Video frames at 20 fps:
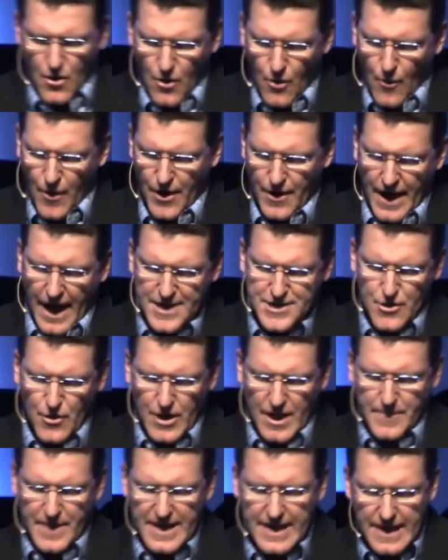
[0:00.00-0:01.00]
We are not to
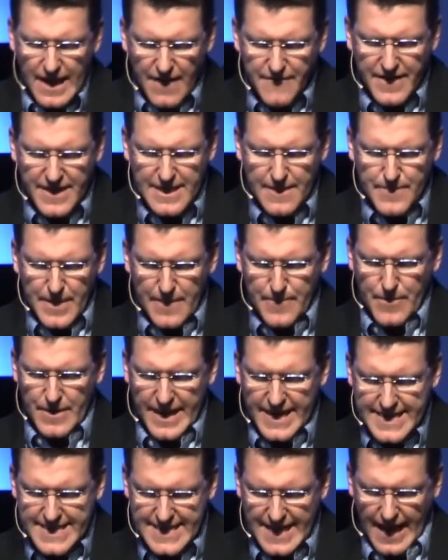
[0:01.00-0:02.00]
only be loving the people
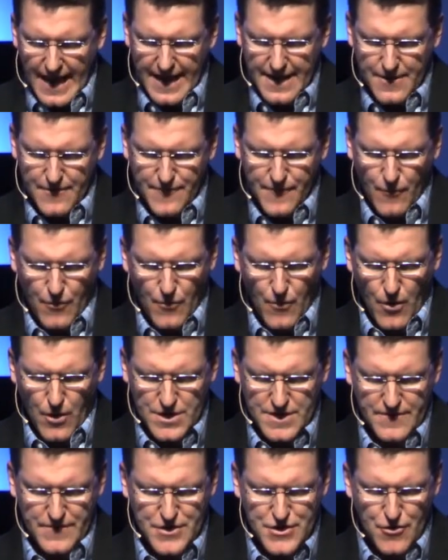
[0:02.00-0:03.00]
inside the four
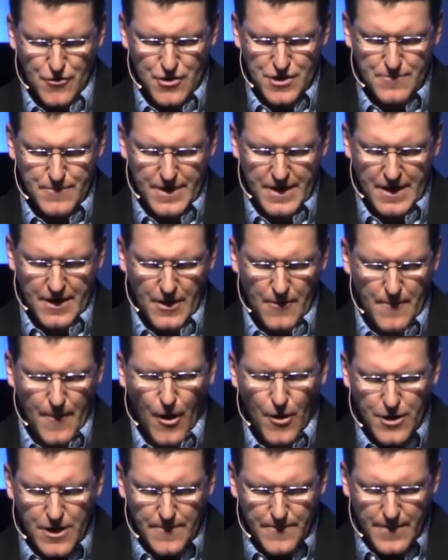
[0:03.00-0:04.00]
walls of the church, but in the
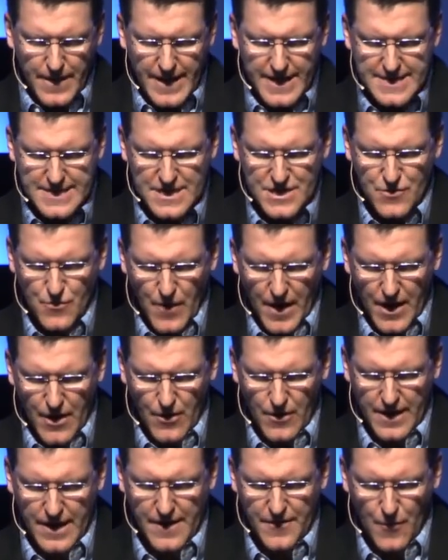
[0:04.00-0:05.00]
marketplace as
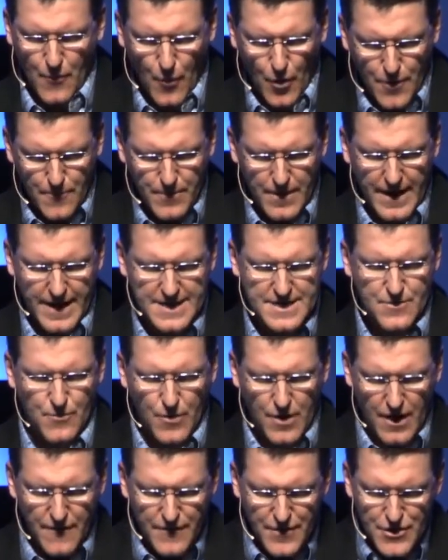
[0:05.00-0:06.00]
well, and in the workplace,
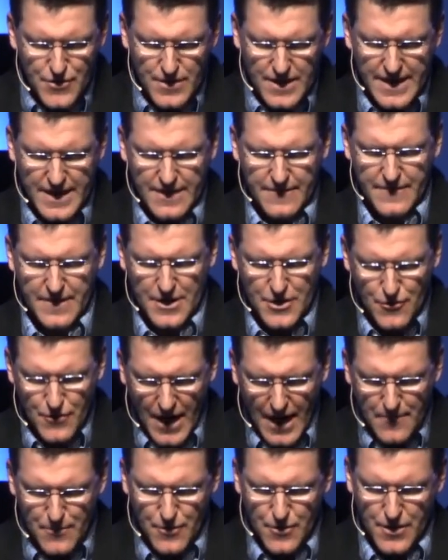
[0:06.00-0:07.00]
wherever you live, and in your
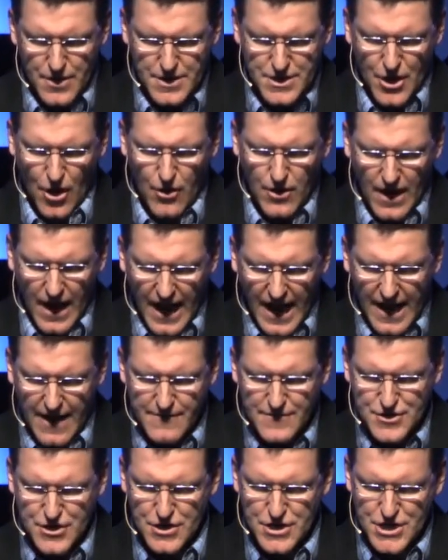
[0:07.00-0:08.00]
neighborhoods. Our lives
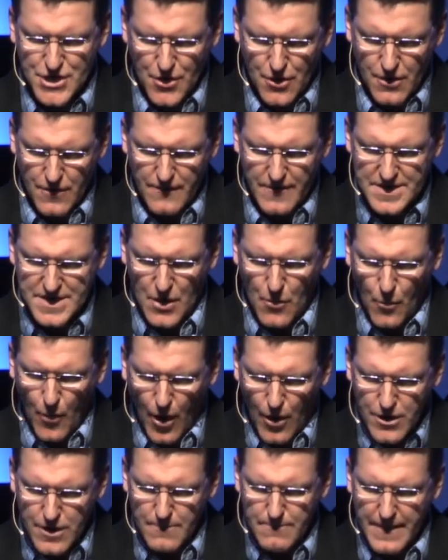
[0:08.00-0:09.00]
should serve as a
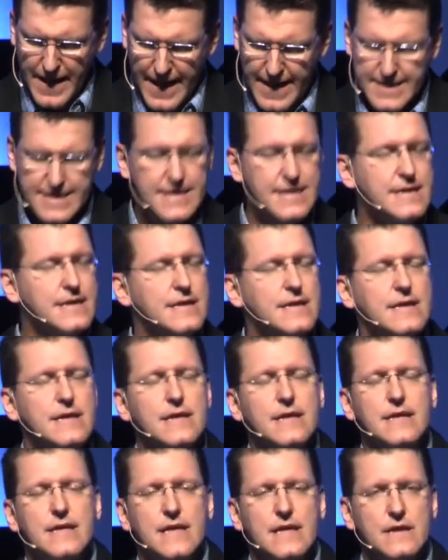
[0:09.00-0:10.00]
welcome mat
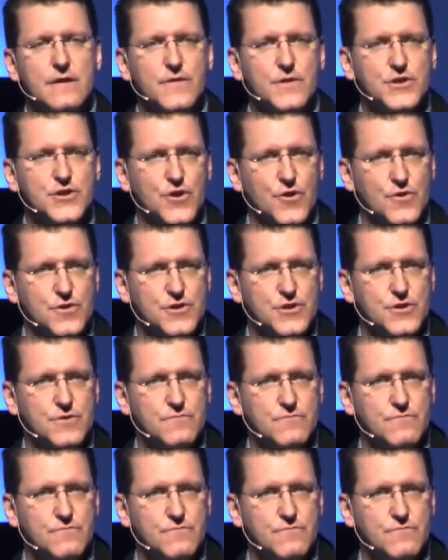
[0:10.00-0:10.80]
into the church.